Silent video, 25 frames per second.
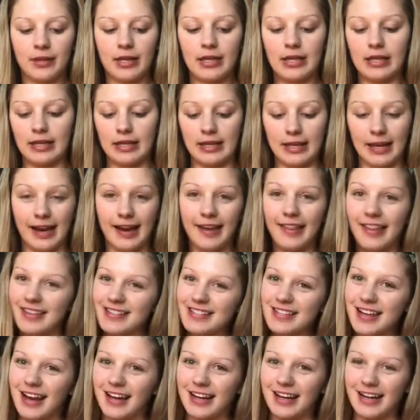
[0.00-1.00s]
yeah,
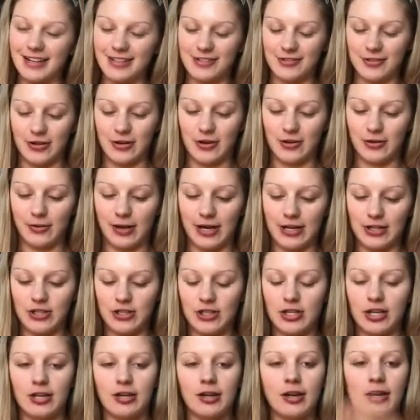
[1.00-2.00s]
that's kind of answering your
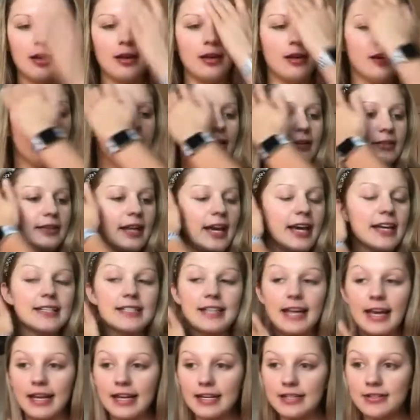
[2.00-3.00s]
question. Leg
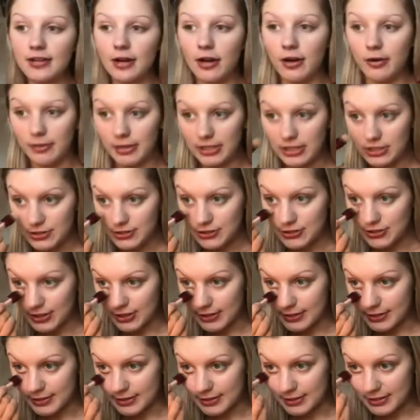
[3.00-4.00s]
day is always
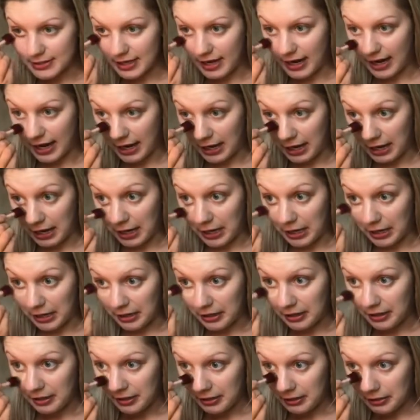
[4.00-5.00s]
just a
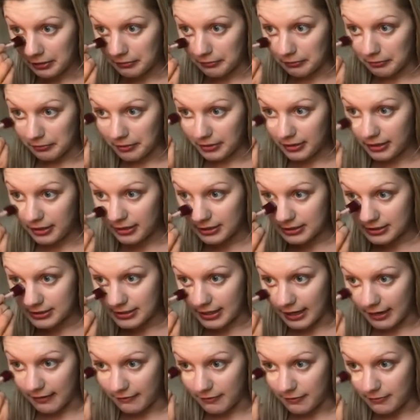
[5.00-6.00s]
really good
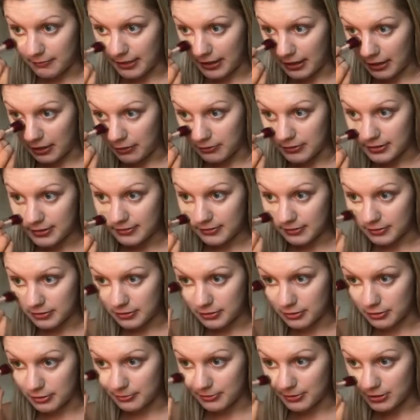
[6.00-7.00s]
day for me. I always feel
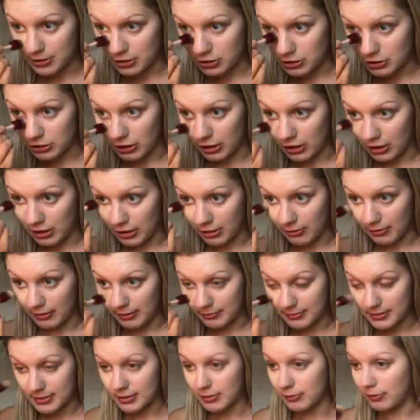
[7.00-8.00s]
super strong when
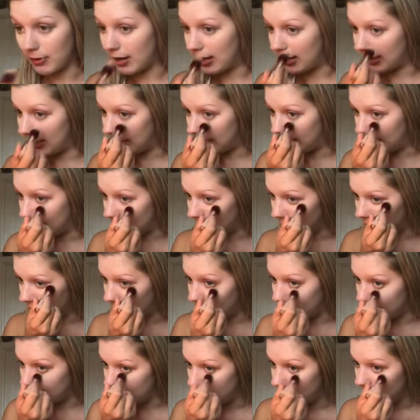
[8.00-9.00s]
I'm squatting and
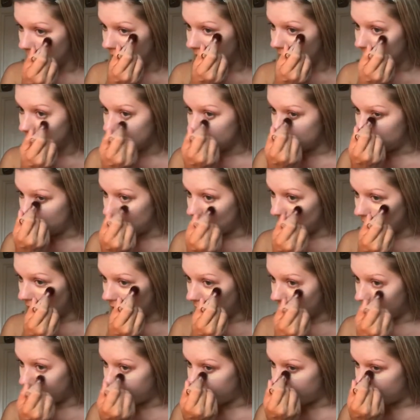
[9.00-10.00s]
like doing
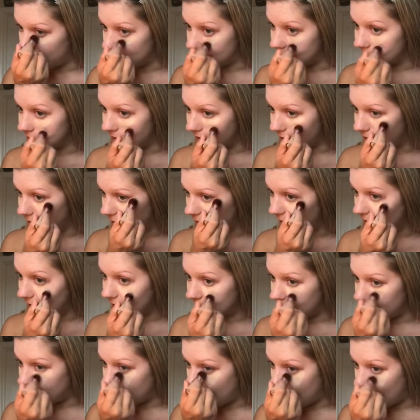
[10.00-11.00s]
all the fun stuff. I
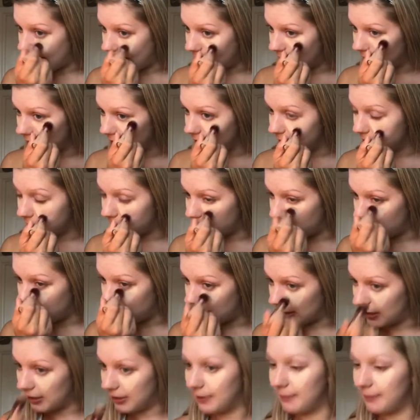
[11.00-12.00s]
like that. But